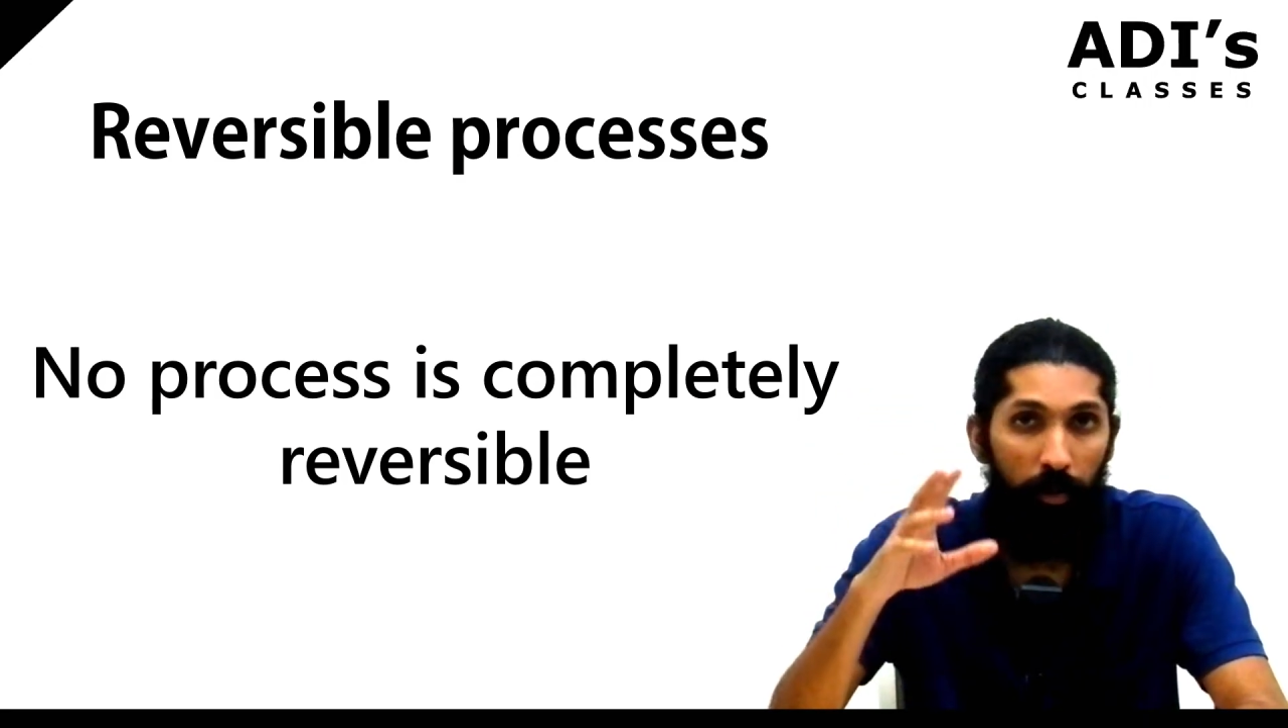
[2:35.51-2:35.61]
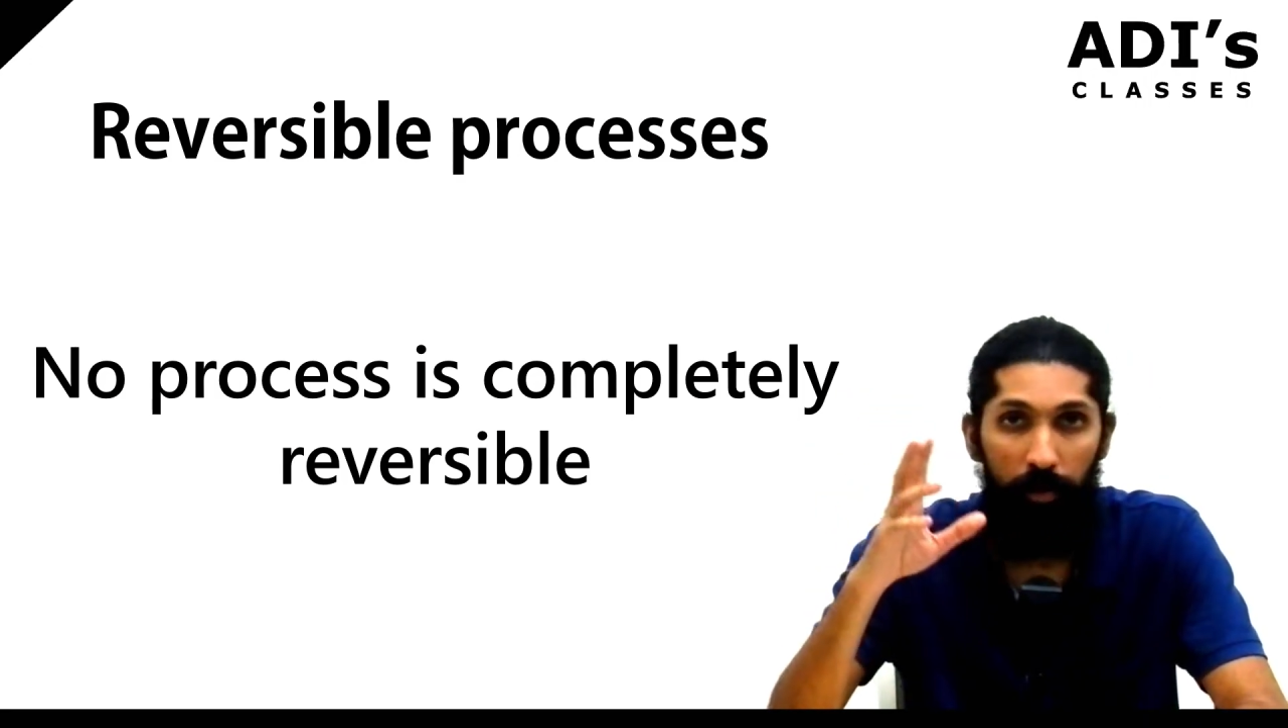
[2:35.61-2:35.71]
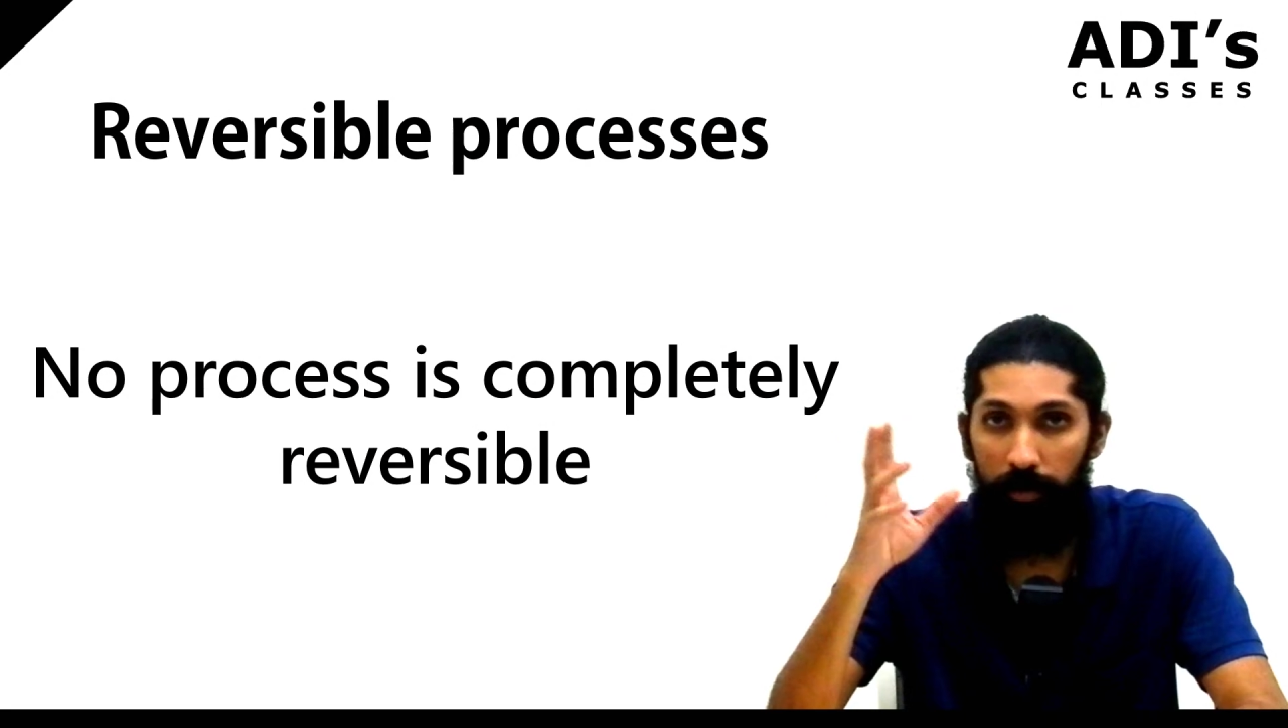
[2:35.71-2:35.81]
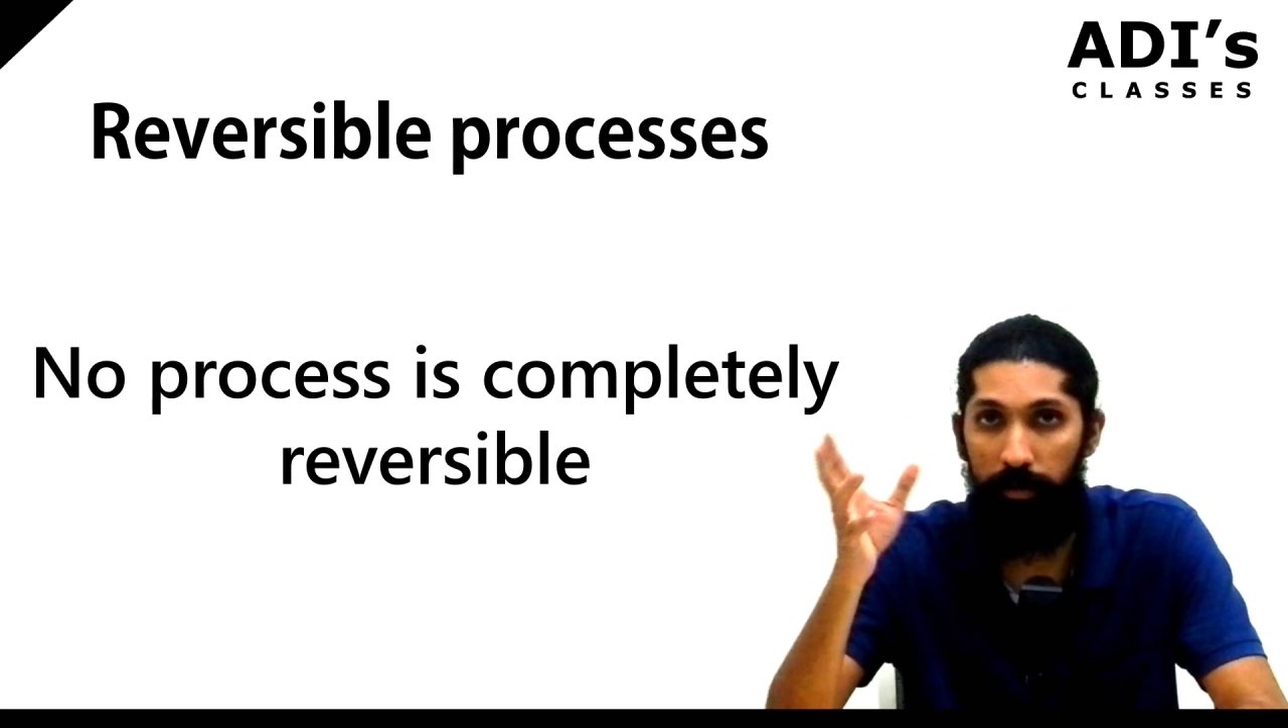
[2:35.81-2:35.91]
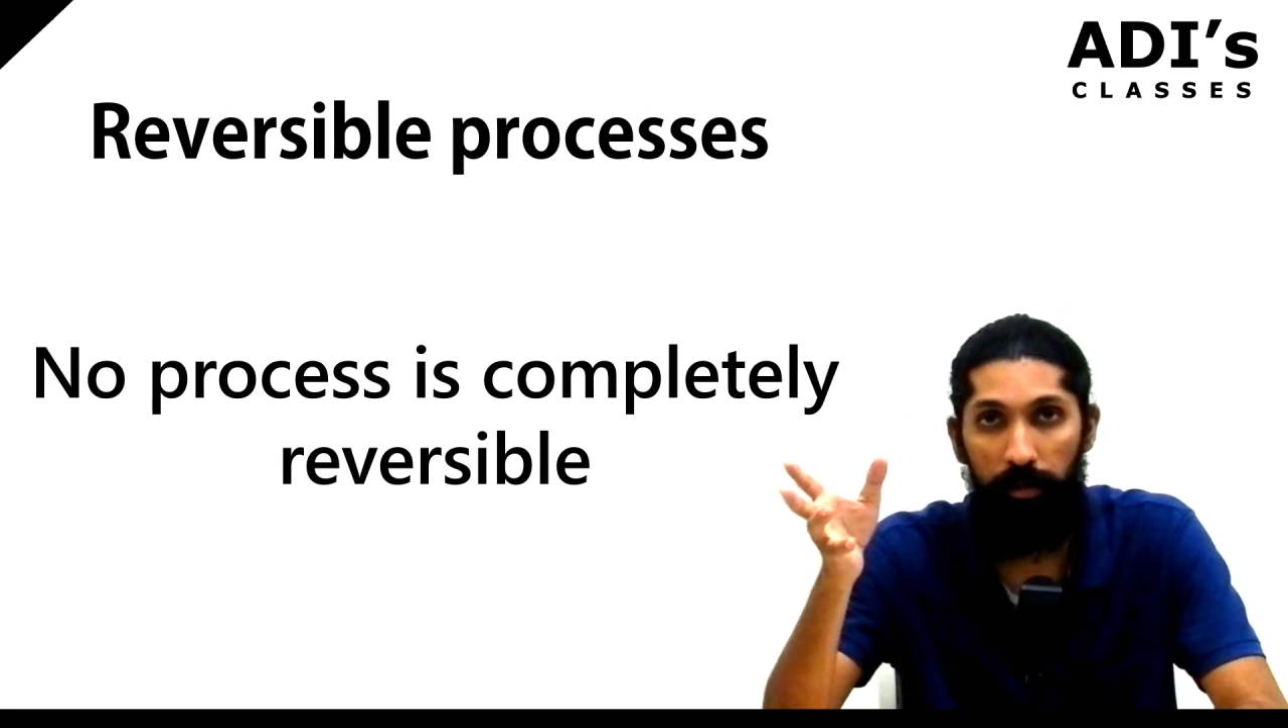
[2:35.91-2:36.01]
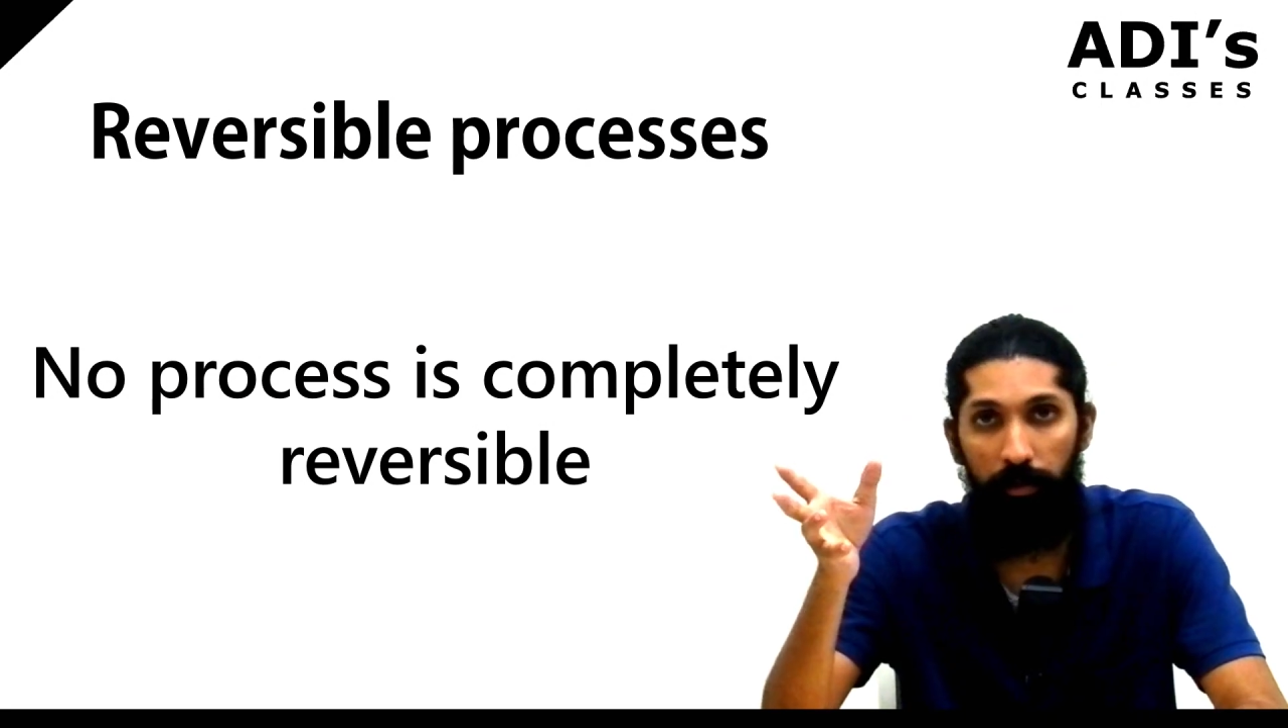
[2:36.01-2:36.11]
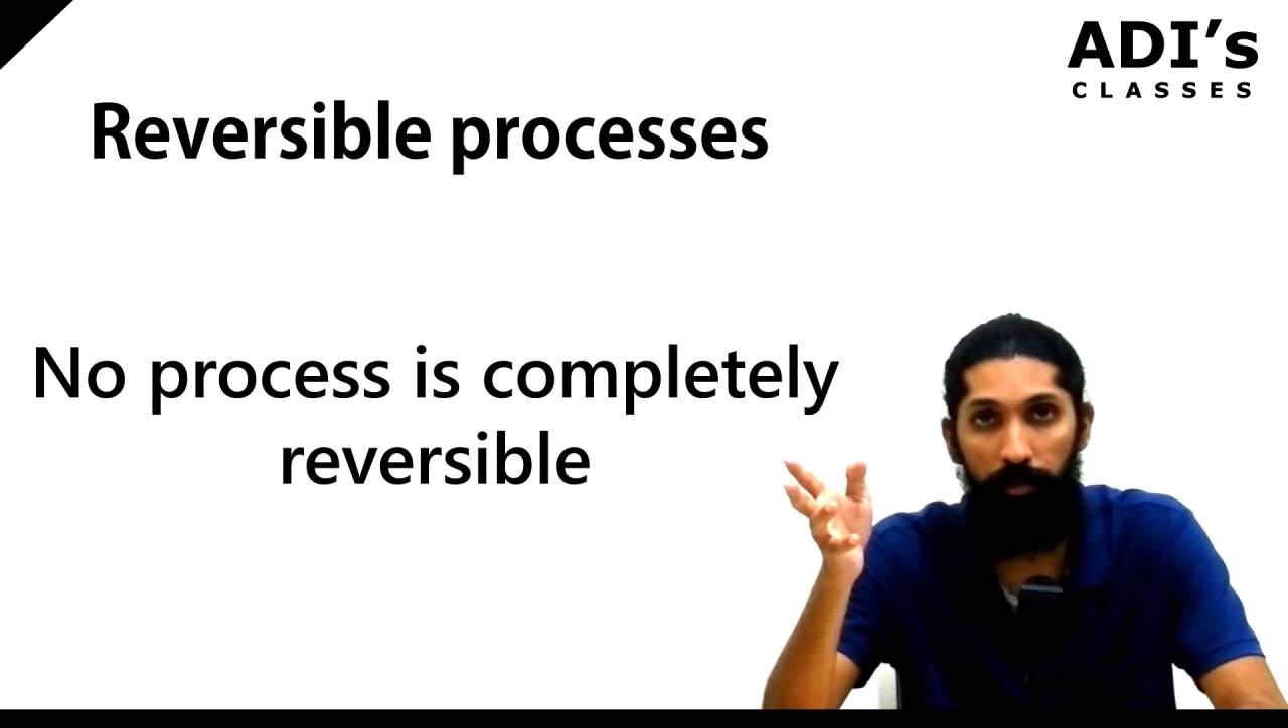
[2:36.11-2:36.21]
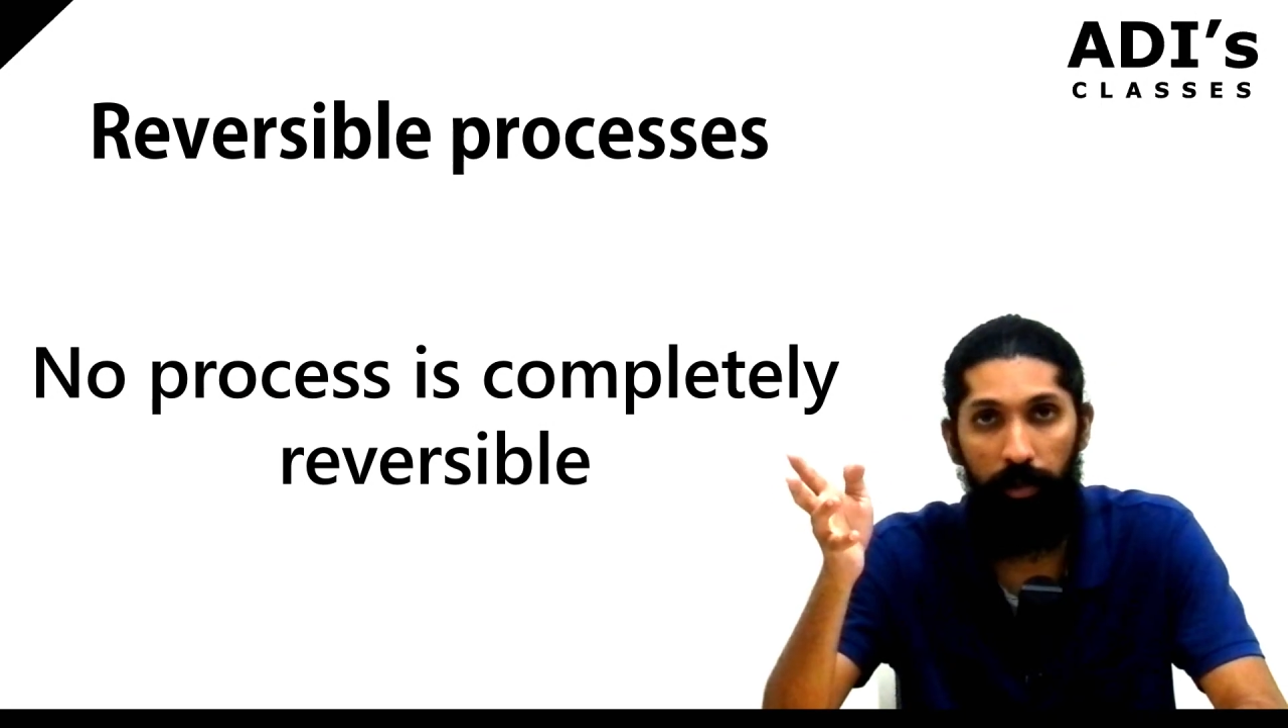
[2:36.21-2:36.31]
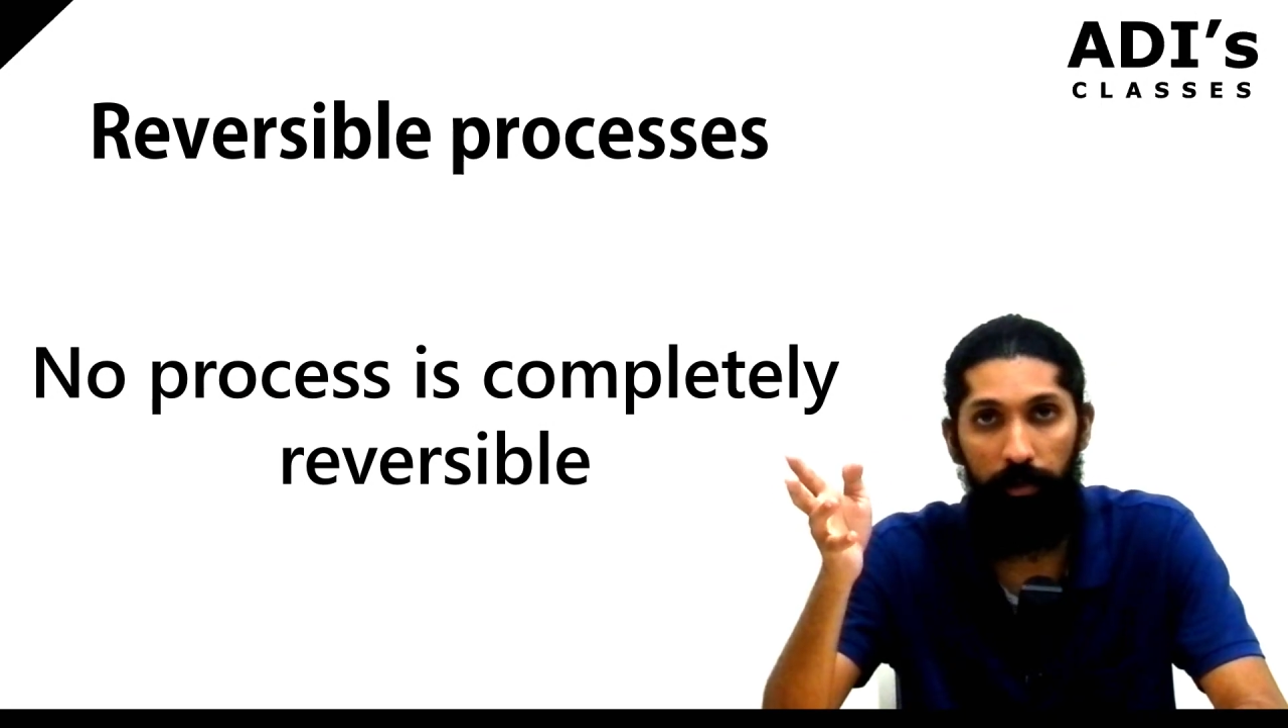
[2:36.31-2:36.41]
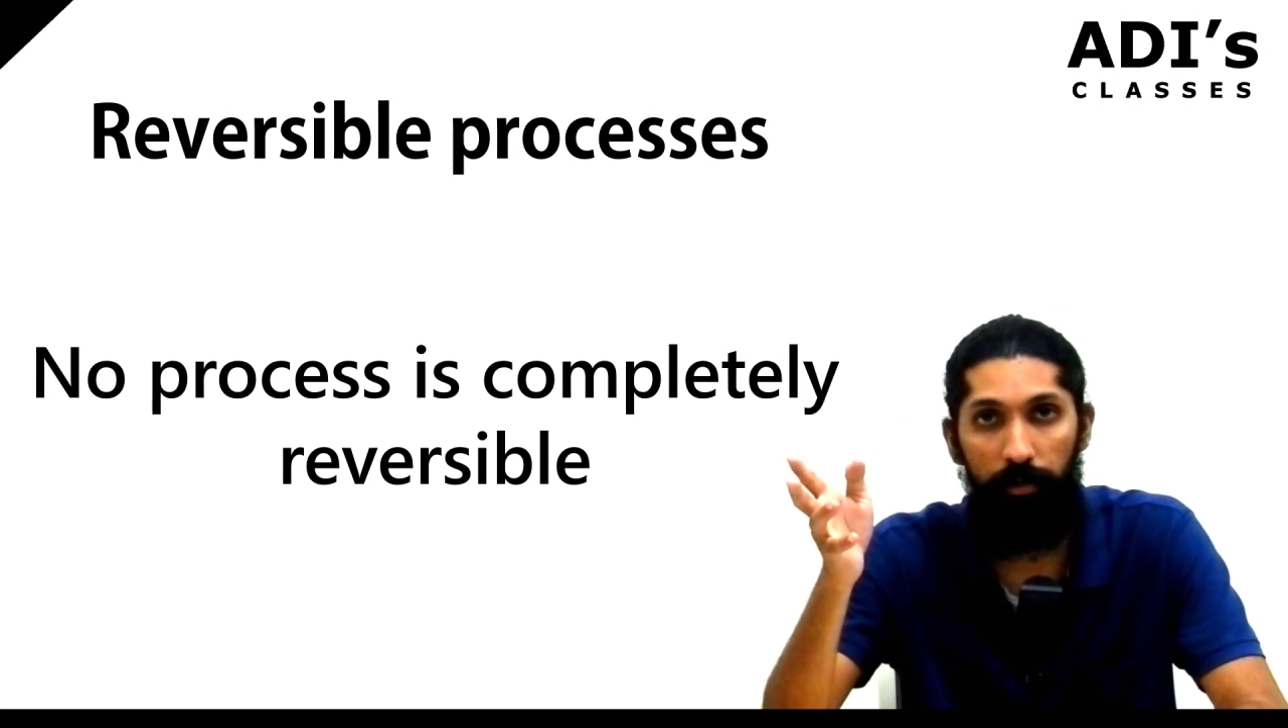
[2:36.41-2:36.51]
or in the
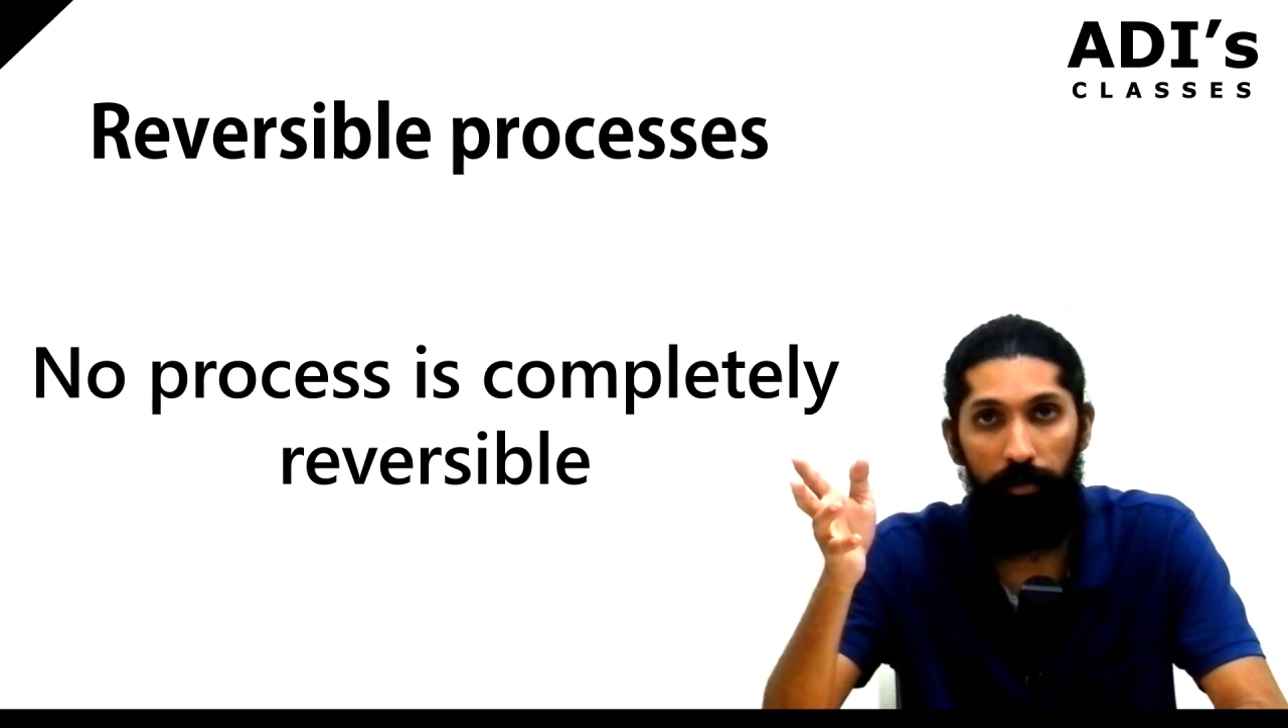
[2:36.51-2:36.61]
surrounding.